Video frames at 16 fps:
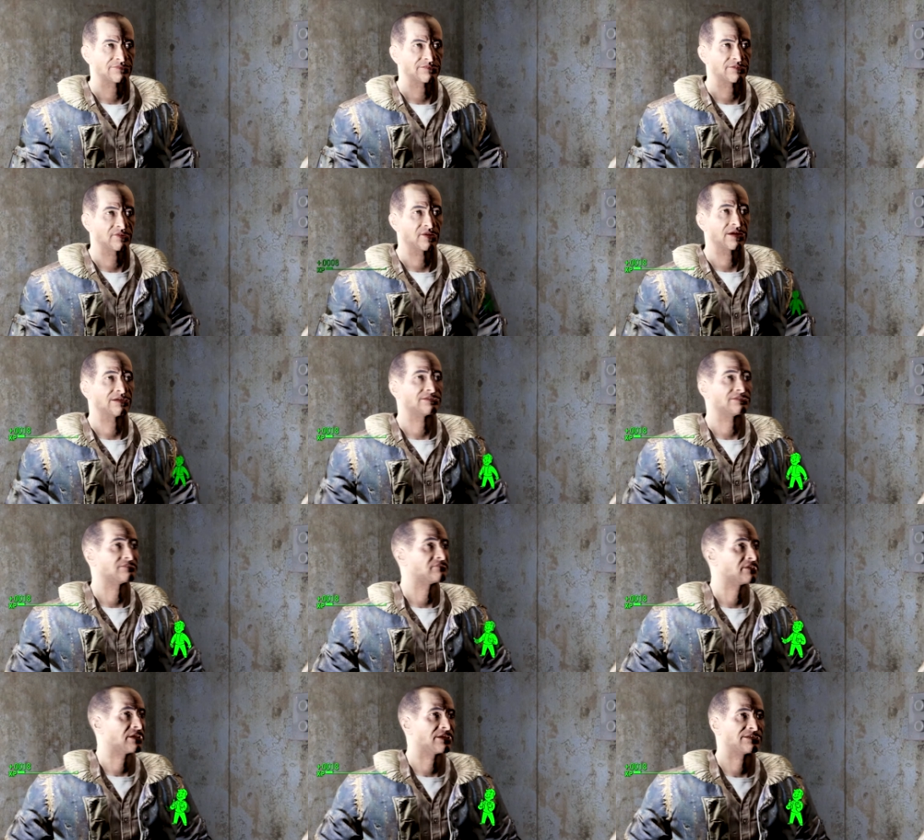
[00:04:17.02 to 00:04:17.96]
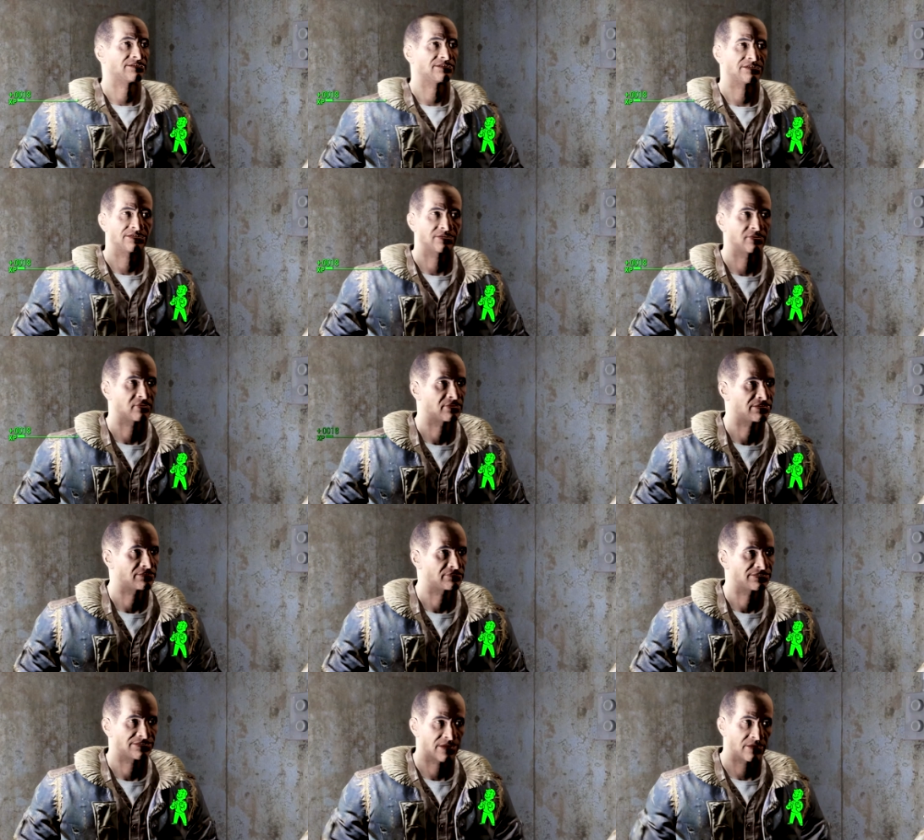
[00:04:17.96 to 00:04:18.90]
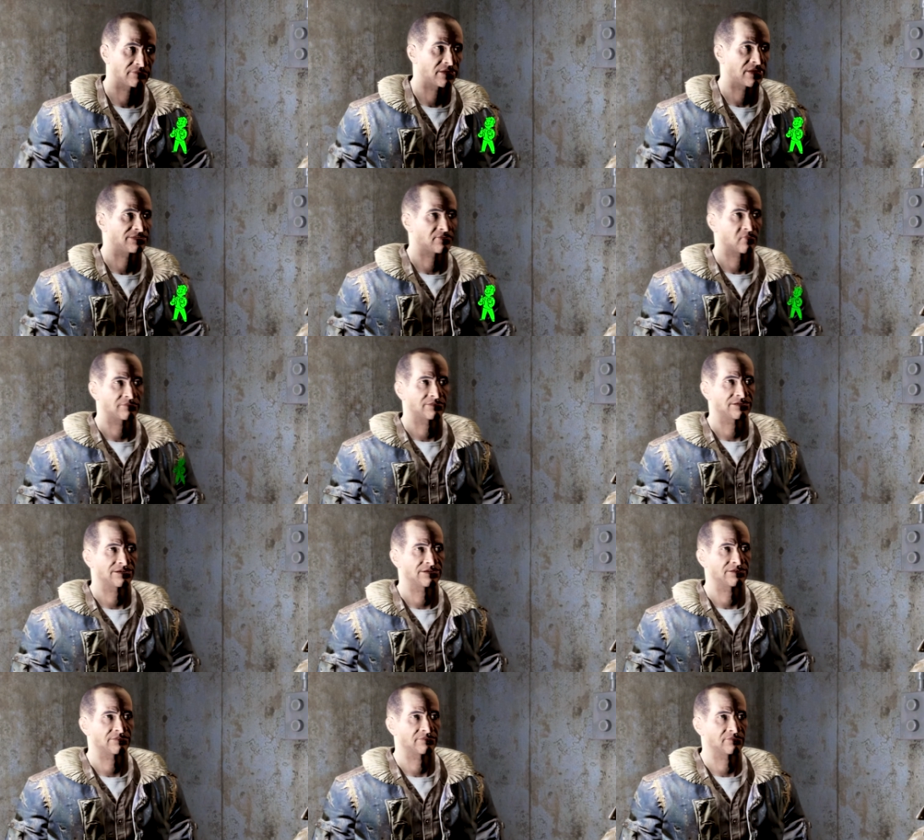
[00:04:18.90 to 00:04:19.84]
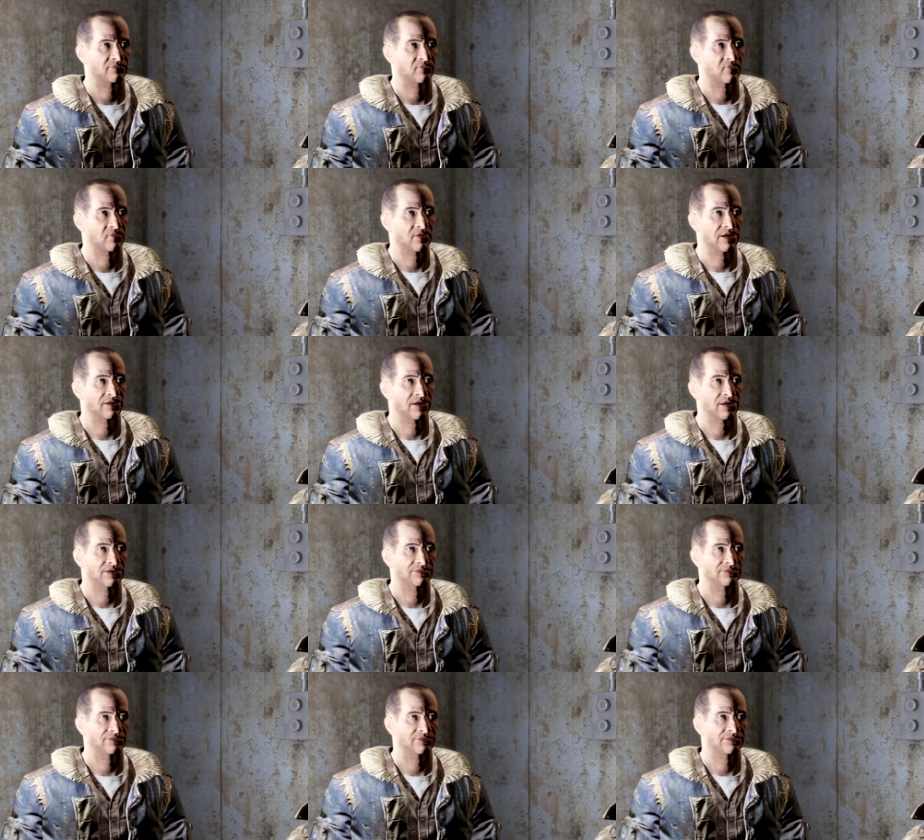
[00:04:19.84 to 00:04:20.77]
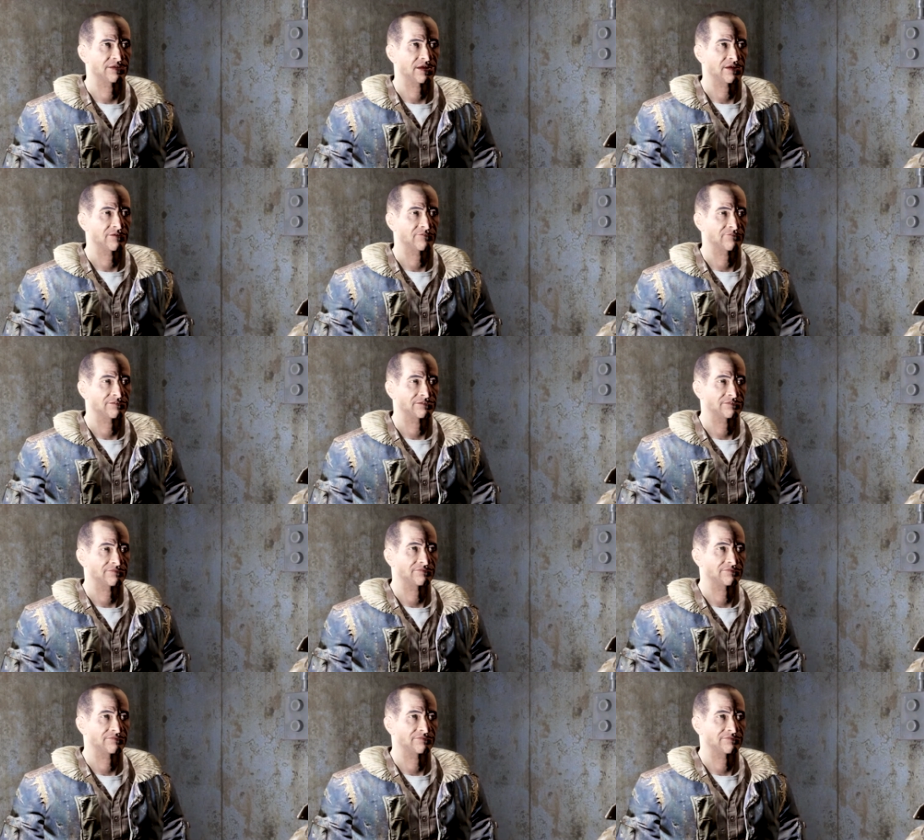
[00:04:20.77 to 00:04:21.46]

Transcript: All right, fine. You get cut as well. Thank you. 100 caps.